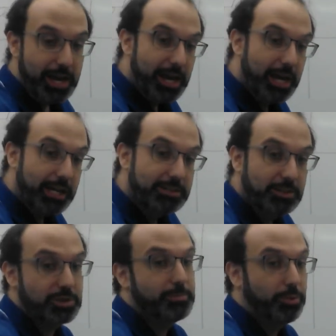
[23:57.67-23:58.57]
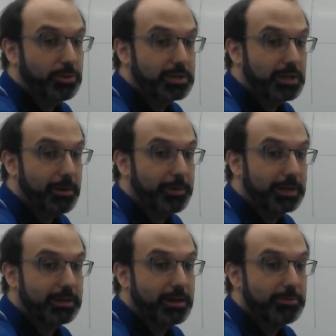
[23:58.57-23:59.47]
And it's such an important
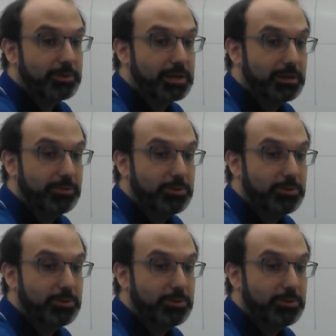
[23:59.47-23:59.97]
topic that I'm going to give you